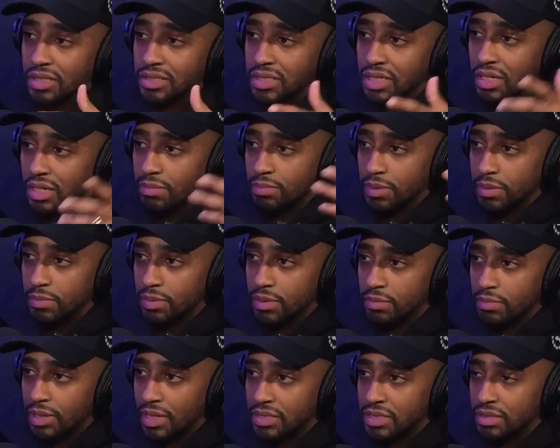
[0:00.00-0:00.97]
Tell the people
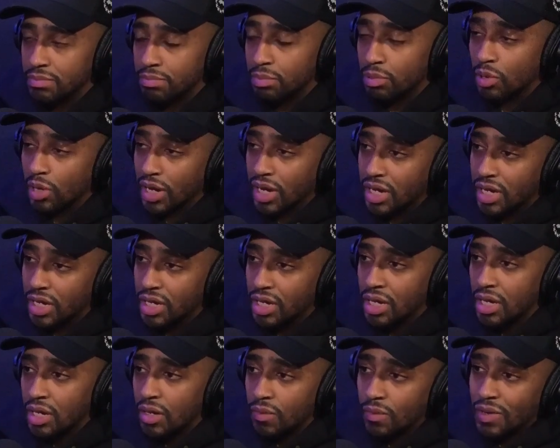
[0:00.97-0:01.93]
about the brand,
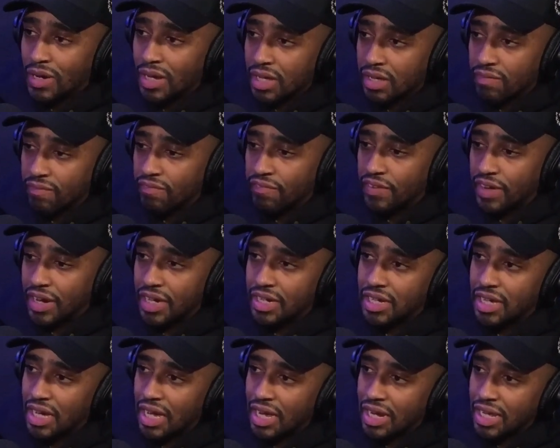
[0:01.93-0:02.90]
where they can
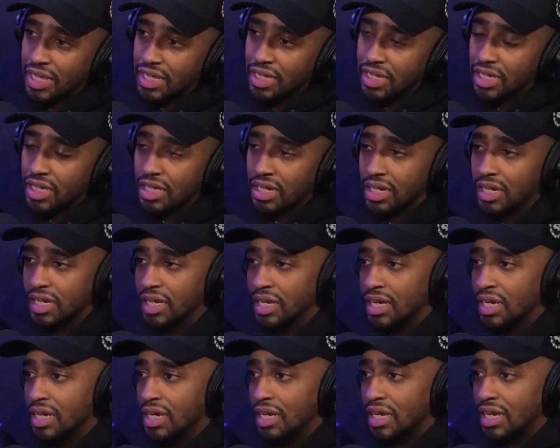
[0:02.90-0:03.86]
find it, how they can get it,
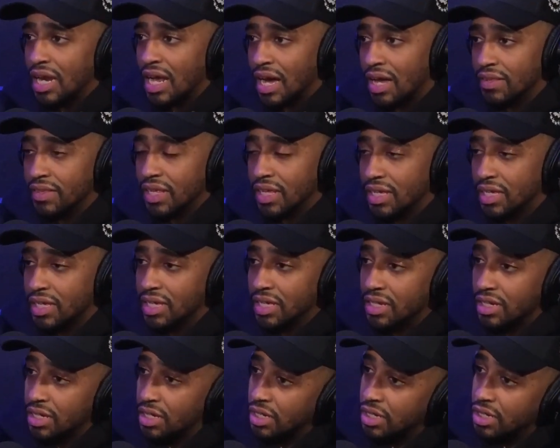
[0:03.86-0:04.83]
and how they
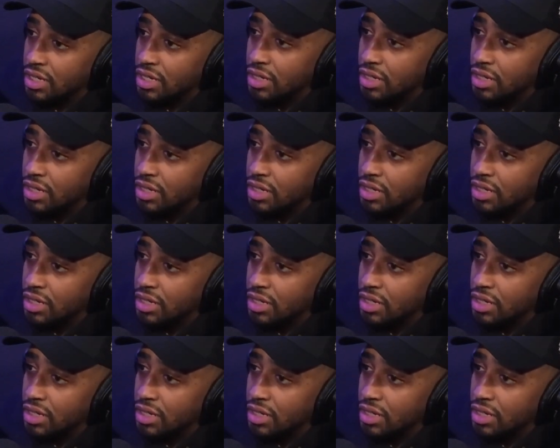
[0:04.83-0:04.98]
can